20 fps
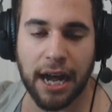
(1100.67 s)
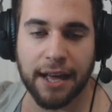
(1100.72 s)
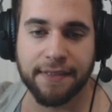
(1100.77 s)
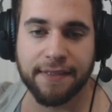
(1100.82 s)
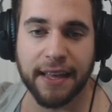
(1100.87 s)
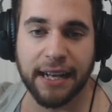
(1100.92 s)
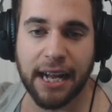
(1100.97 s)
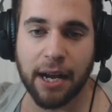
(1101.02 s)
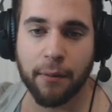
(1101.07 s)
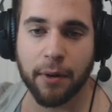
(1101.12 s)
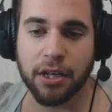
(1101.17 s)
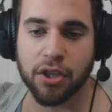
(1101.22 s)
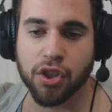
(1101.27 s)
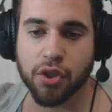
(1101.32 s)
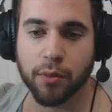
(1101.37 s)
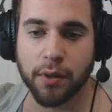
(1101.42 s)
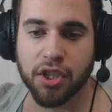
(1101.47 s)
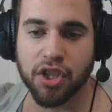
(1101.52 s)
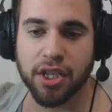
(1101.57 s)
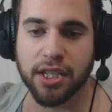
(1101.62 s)
I think I want to
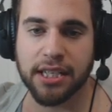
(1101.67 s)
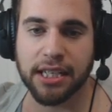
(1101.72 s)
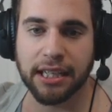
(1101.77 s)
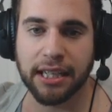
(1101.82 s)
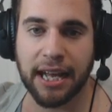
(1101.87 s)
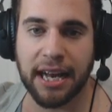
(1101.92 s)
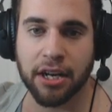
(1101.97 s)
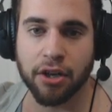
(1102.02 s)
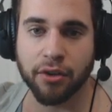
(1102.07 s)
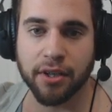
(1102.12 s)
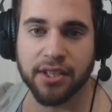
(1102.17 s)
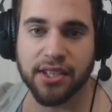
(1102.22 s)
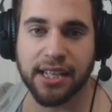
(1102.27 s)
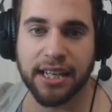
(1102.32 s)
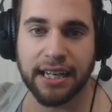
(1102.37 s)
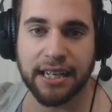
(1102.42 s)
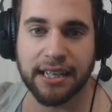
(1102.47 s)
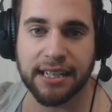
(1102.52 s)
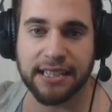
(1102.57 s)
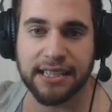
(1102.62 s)
switch into
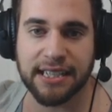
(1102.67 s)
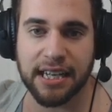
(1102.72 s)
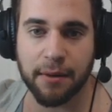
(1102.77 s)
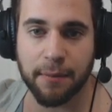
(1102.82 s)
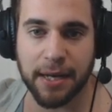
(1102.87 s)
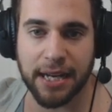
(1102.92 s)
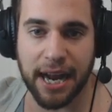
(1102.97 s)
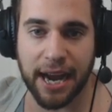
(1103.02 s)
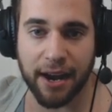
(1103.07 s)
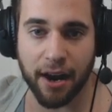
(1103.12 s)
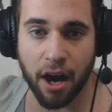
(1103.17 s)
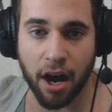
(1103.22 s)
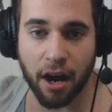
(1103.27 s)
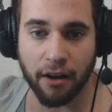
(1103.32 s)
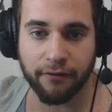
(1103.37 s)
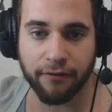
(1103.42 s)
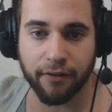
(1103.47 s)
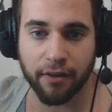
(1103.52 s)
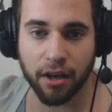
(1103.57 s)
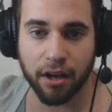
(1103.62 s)
Landorus, get an Intimidate
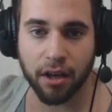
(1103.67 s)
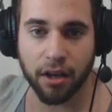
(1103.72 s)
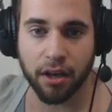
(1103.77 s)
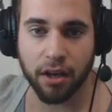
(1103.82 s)
off.